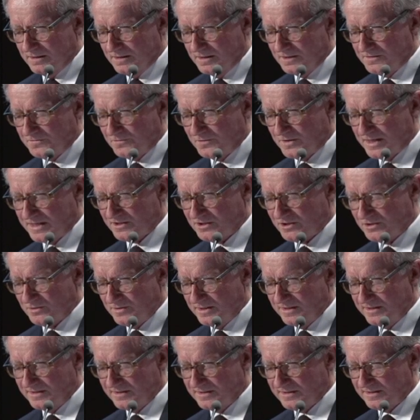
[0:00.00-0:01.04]
It's for us
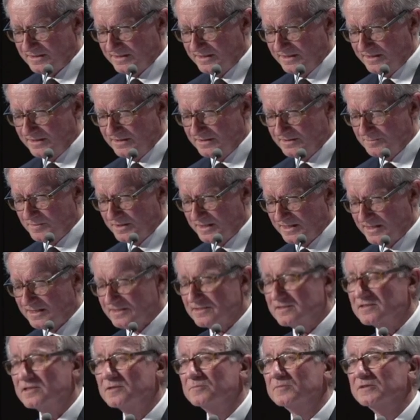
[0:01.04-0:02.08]
to understand, and by
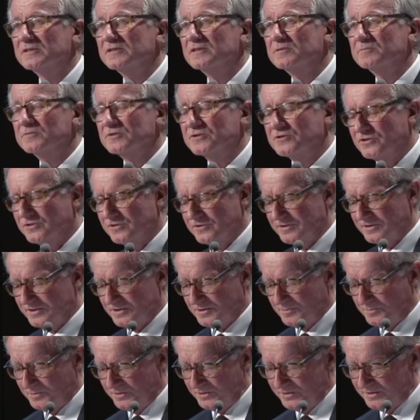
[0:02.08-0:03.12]
us I mean the majority
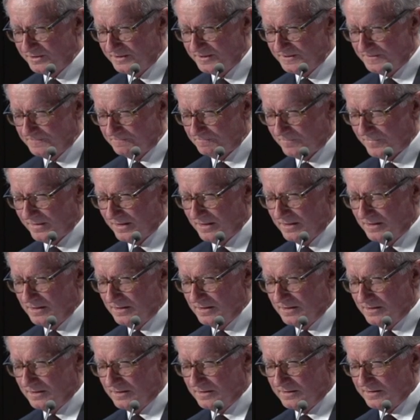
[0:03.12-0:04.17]
community,
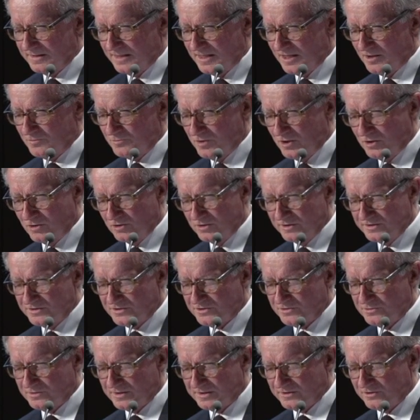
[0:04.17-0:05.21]
that our role
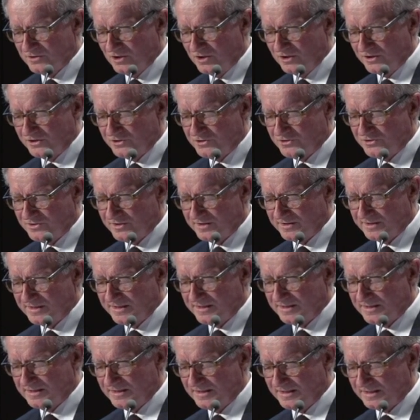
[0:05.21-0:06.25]
is to acknowledge that
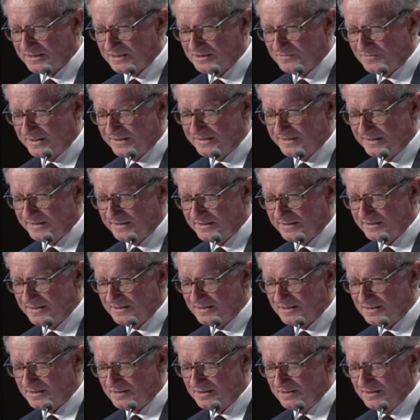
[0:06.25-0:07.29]
their collective
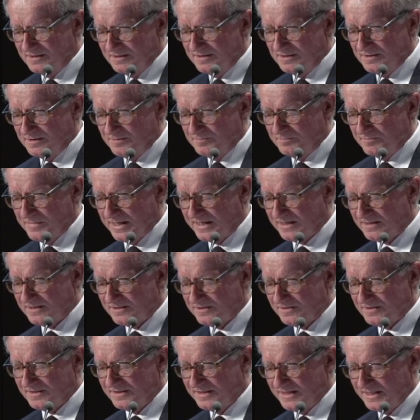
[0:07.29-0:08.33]
identities matter
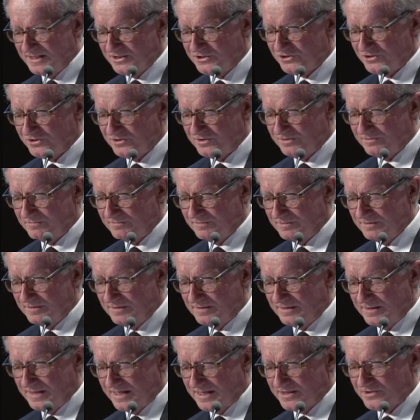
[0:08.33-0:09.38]
to the nation
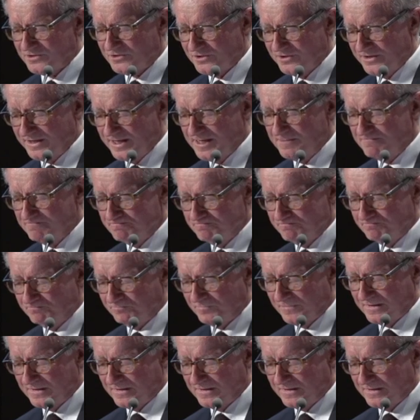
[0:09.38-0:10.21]
as to them,